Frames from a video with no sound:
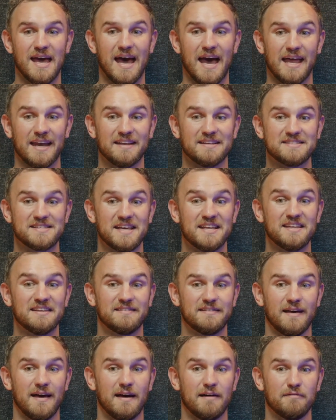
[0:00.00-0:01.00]
and I
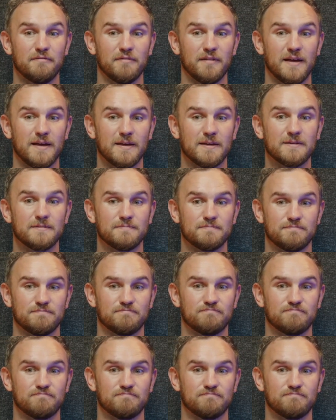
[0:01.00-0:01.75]
decided to have like